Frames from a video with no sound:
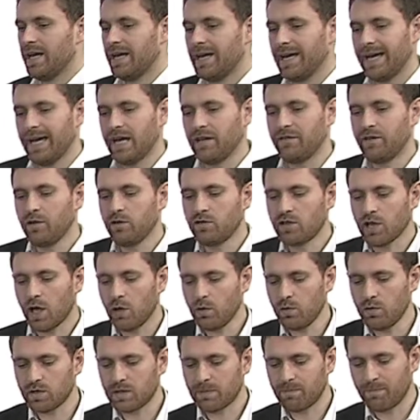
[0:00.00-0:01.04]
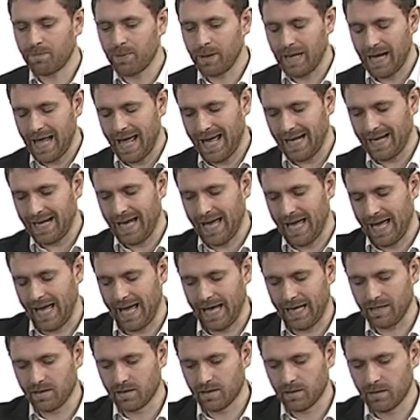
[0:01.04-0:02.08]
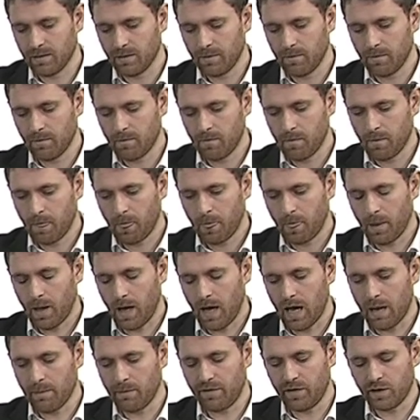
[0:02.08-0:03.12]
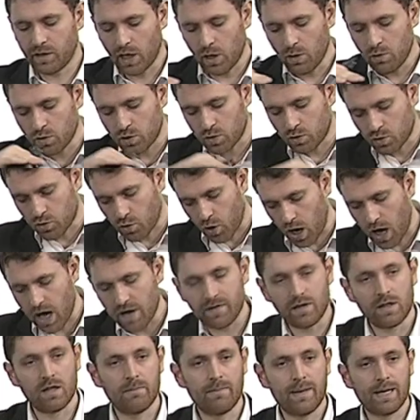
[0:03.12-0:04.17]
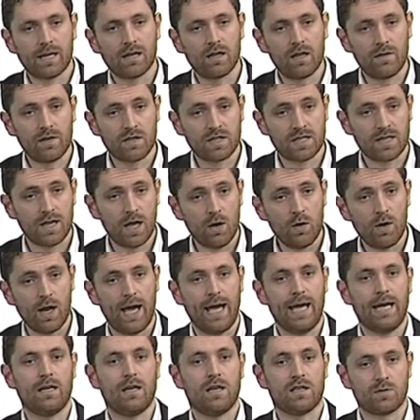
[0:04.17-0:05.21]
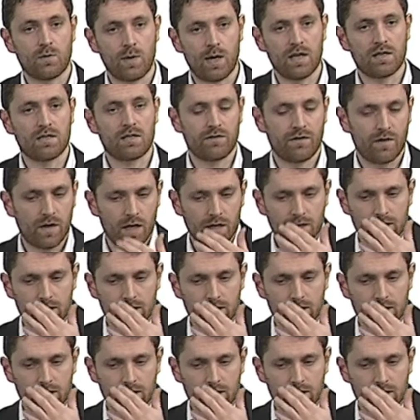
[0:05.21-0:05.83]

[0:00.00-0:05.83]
If you don't plan ahead, if you don't drive in the middle and the slow lane as well as the fast